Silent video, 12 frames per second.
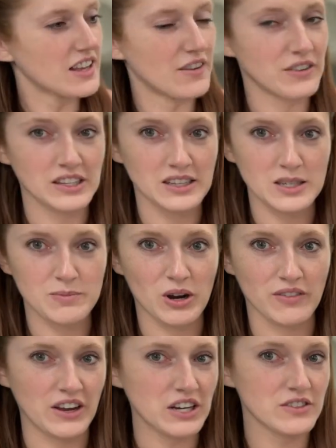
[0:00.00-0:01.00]
I feel like that's
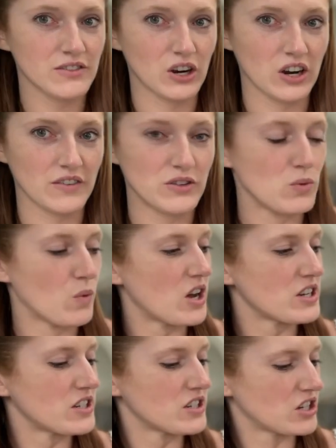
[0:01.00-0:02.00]
perfect for if you
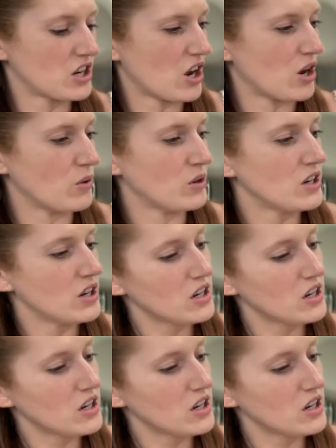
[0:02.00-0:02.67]
want to go